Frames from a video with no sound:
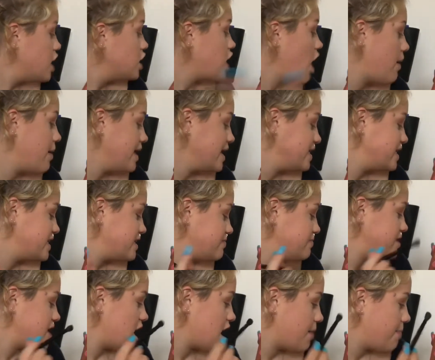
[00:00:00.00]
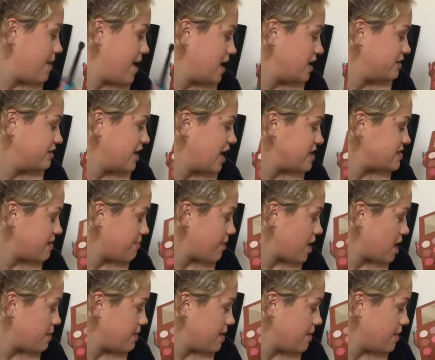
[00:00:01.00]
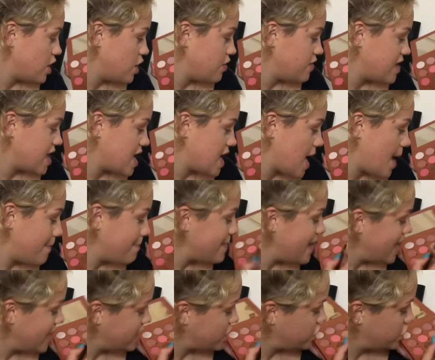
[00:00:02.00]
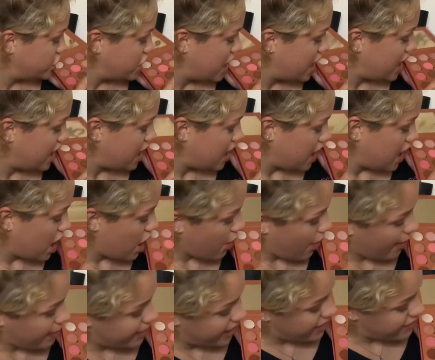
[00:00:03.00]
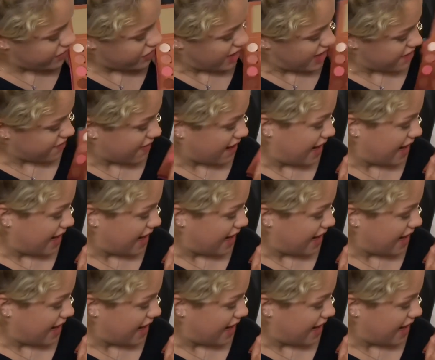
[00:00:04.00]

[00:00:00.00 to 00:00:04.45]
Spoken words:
going into some darker pink shades, I'm going to be using a mixture, well, both shades